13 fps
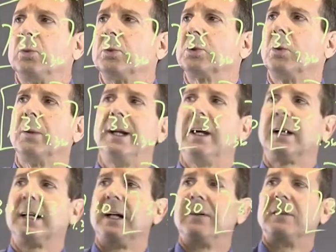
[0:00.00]
So we
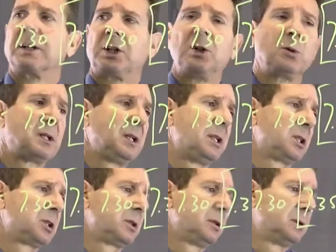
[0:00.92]
can have an acute
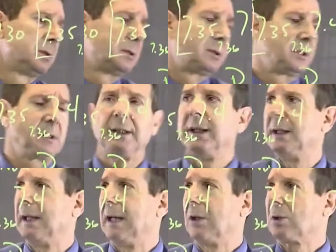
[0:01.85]
condition
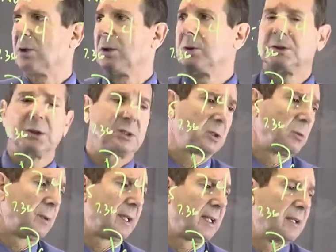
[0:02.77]
in alkalosis,
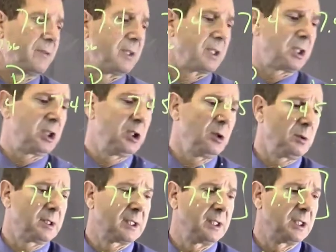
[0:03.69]
we can have an
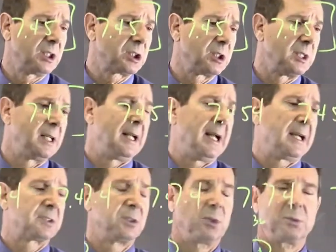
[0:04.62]
acute condition in
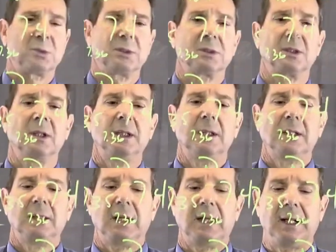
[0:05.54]
acidosis.
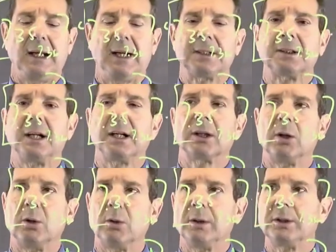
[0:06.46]
And as I
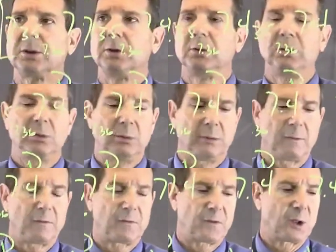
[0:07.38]
go into
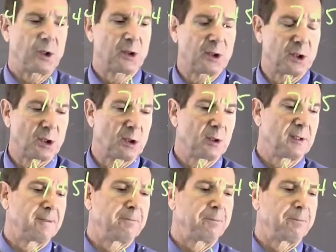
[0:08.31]
further